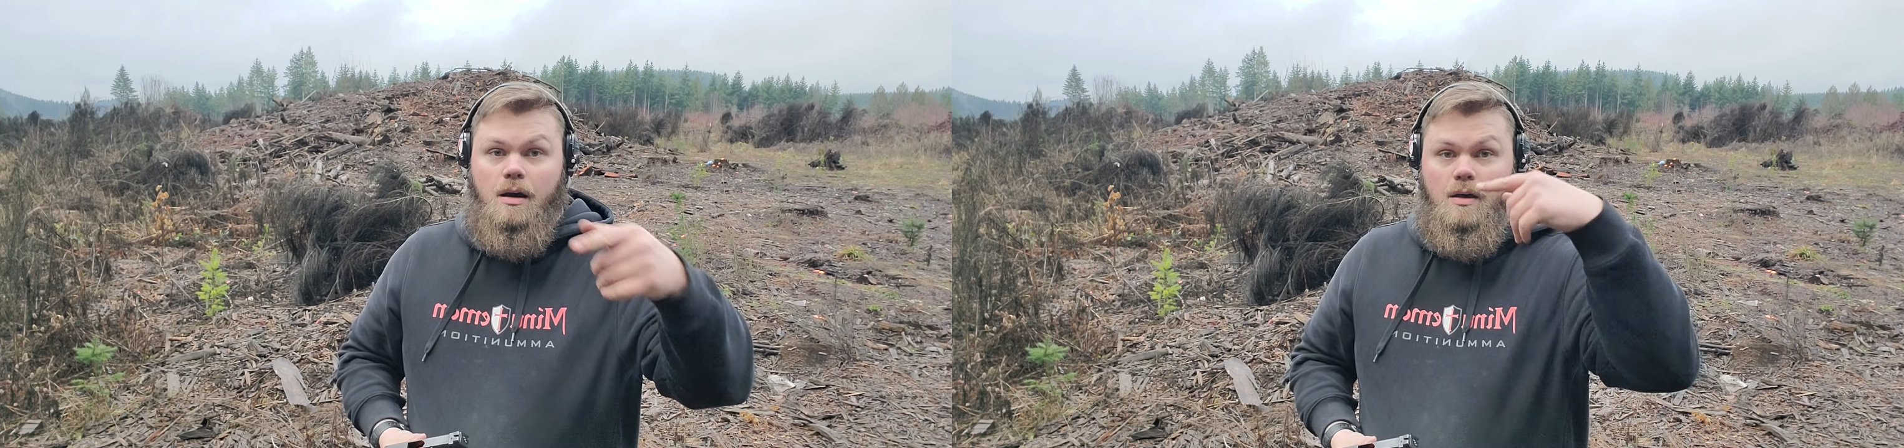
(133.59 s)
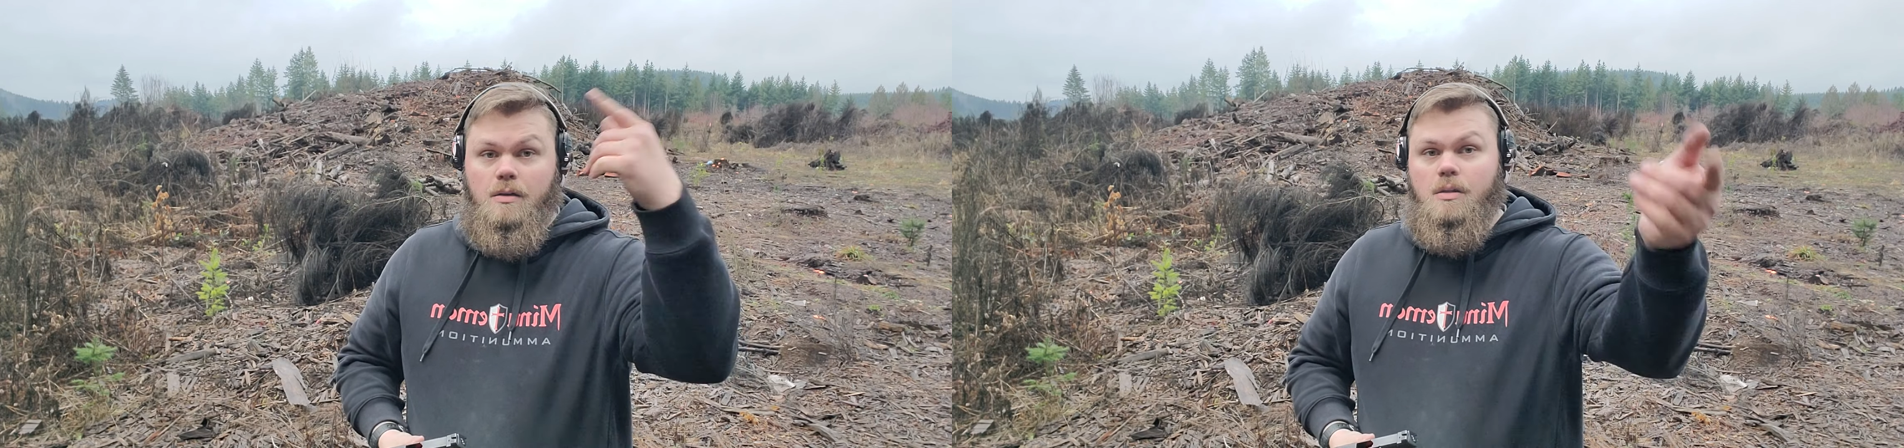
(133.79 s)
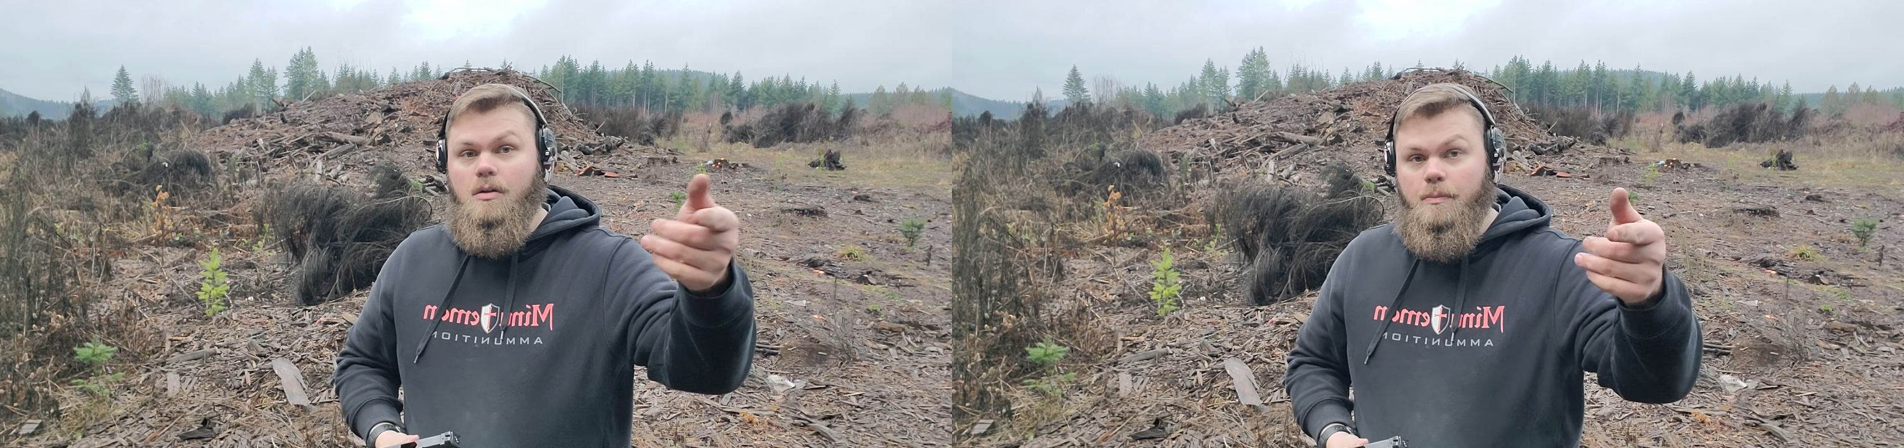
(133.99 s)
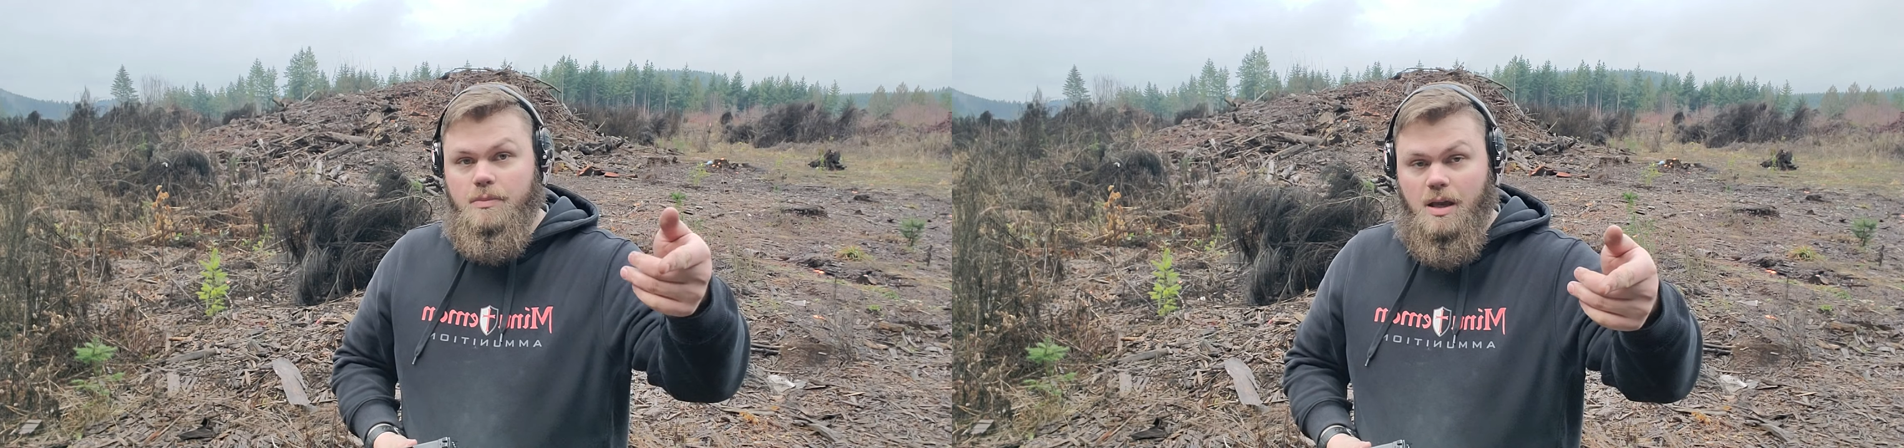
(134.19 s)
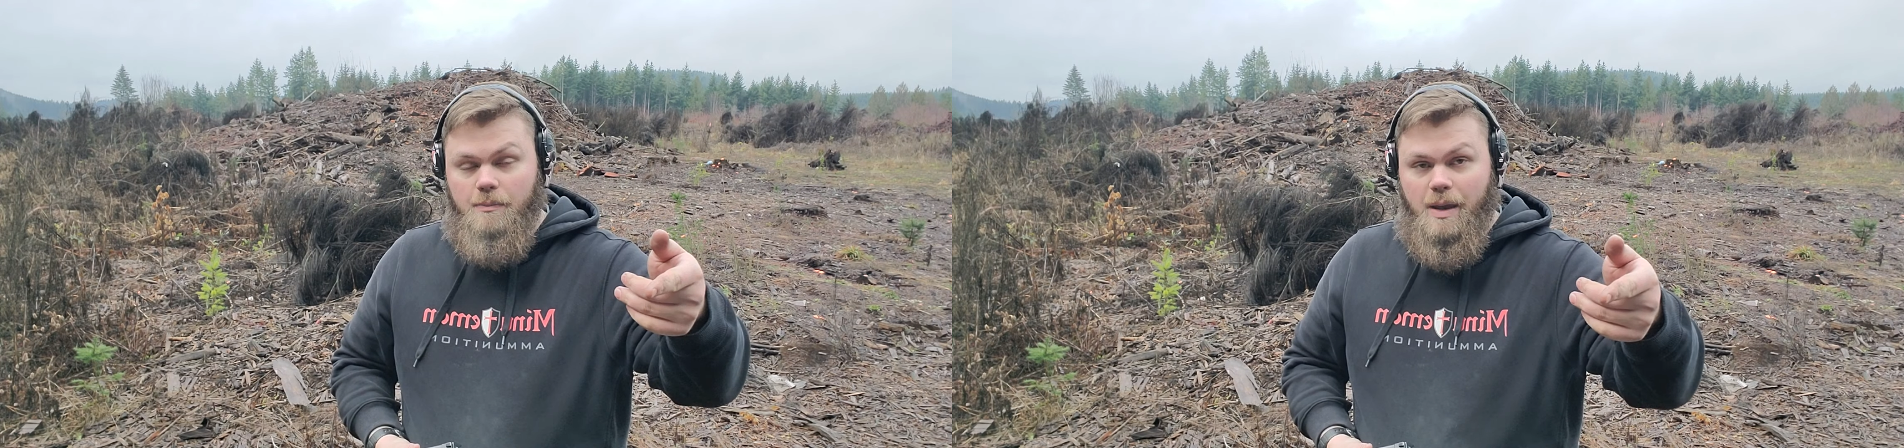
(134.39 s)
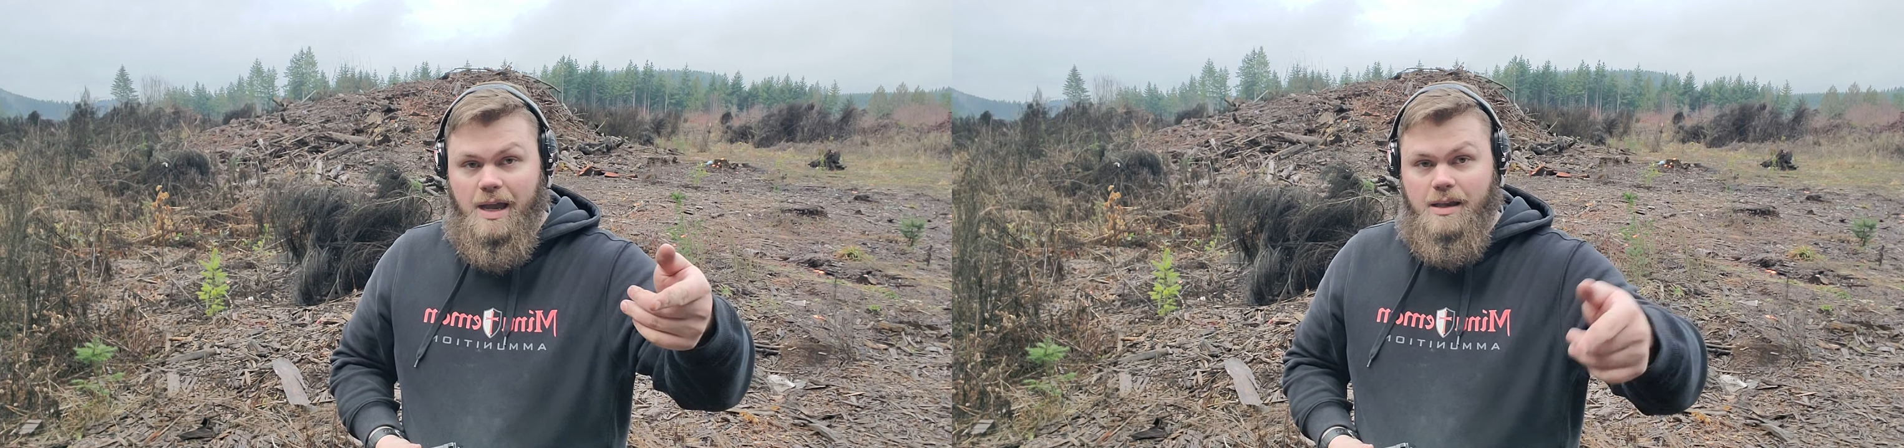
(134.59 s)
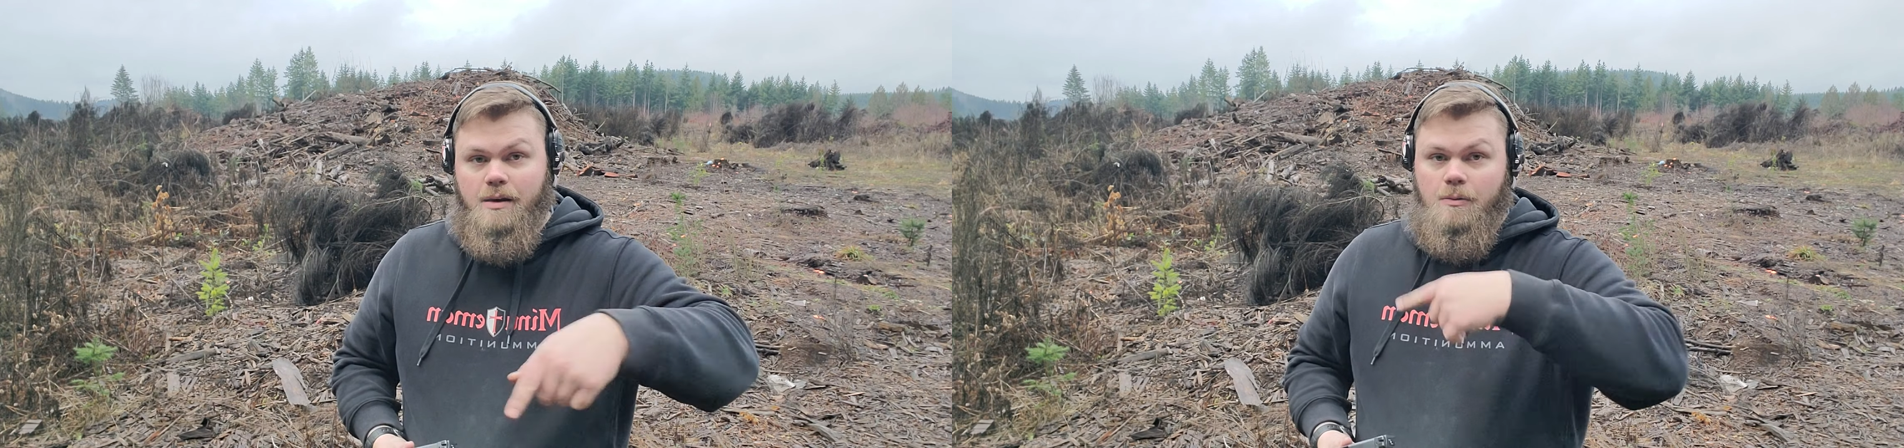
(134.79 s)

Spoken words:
I'll come back